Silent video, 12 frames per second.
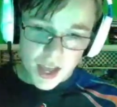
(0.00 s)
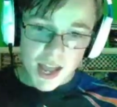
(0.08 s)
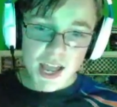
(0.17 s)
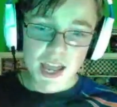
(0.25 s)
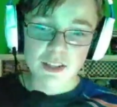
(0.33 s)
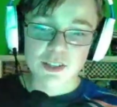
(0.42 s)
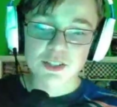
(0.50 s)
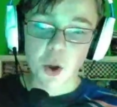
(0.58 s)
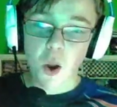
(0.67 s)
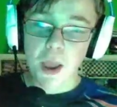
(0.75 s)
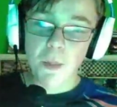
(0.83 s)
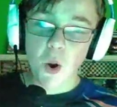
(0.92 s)
And
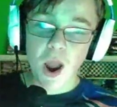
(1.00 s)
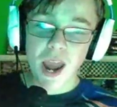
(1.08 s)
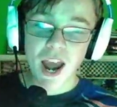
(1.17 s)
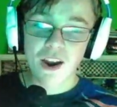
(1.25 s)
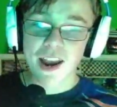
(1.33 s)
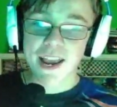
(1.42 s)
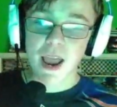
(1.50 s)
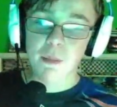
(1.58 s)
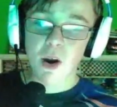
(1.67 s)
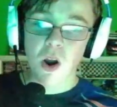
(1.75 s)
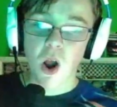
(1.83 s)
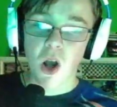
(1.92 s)
soy boy Eric
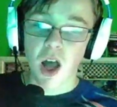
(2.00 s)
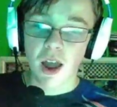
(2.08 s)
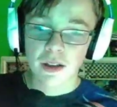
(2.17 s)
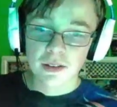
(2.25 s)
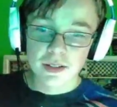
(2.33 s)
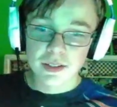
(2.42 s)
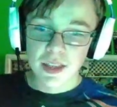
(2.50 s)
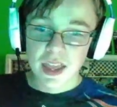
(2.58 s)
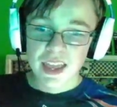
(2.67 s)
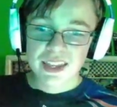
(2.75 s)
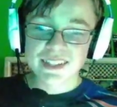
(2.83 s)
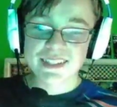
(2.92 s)
Amarola
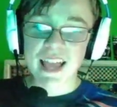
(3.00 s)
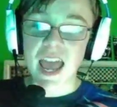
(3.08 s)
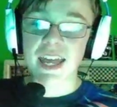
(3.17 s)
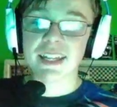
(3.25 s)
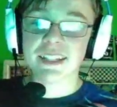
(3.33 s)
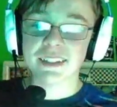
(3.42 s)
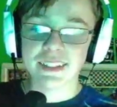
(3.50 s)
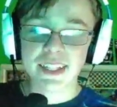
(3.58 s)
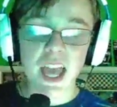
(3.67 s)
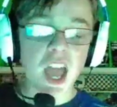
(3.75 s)
sends